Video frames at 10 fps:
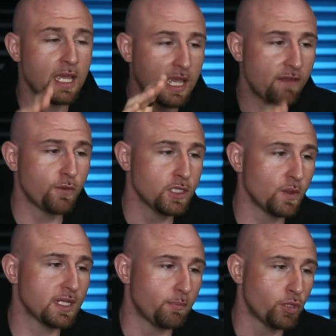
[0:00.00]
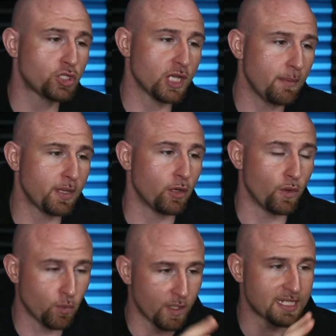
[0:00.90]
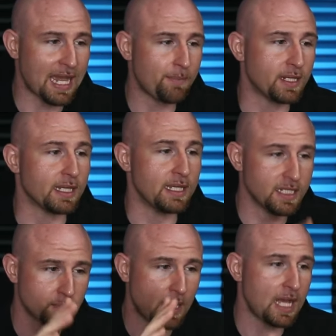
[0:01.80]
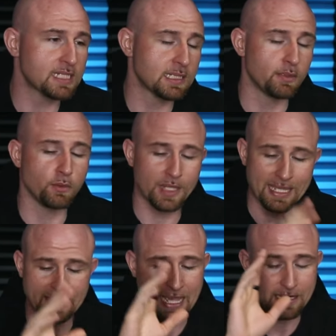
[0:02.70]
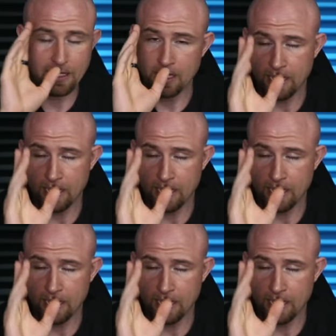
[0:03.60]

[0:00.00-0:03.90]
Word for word: If we do end up pushing up here with what's happening, it is possible that we get that,